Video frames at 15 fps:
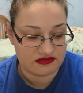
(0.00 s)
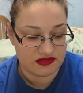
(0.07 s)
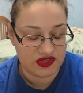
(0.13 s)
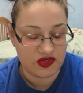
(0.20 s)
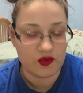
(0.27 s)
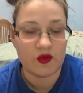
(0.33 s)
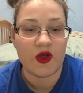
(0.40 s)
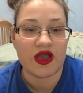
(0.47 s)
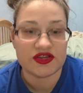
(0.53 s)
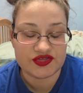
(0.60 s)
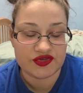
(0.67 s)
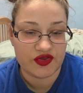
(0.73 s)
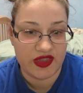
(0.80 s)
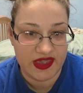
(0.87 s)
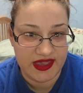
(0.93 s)
you wash
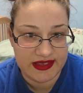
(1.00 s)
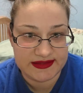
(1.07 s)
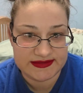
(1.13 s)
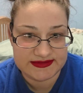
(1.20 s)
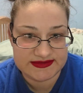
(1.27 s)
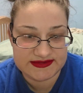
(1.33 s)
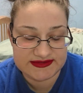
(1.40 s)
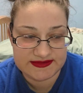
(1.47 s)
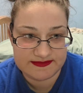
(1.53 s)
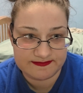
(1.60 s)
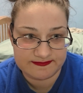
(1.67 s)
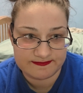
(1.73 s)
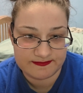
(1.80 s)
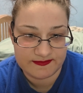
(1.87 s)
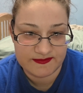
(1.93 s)
your hands,
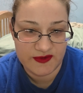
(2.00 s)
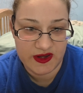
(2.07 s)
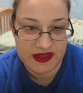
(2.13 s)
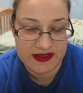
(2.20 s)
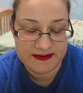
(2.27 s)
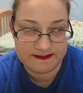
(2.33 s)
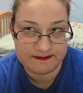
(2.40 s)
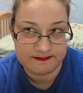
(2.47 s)
right?